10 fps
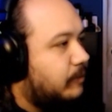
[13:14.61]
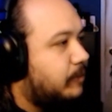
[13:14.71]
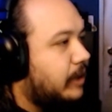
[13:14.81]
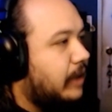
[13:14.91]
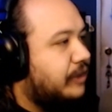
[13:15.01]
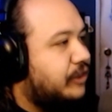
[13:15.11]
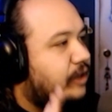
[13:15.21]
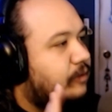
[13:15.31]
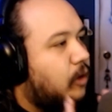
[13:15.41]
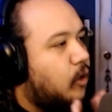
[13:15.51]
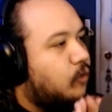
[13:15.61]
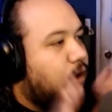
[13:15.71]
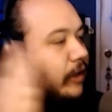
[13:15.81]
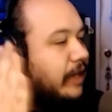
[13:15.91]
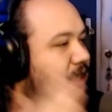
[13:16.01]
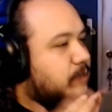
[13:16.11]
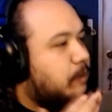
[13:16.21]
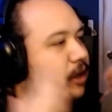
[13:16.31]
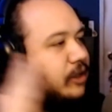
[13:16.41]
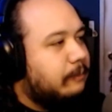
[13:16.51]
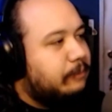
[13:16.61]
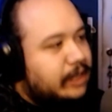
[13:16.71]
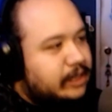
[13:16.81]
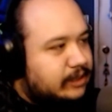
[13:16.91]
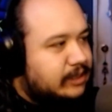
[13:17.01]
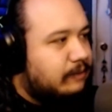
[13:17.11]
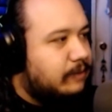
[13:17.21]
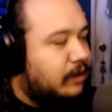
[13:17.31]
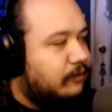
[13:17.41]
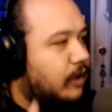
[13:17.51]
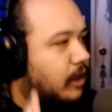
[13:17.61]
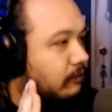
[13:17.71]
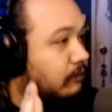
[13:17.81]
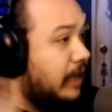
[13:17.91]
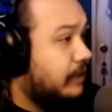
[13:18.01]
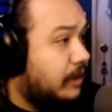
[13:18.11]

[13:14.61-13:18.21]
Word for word: But I think overall, like it's part of the blanket statement of let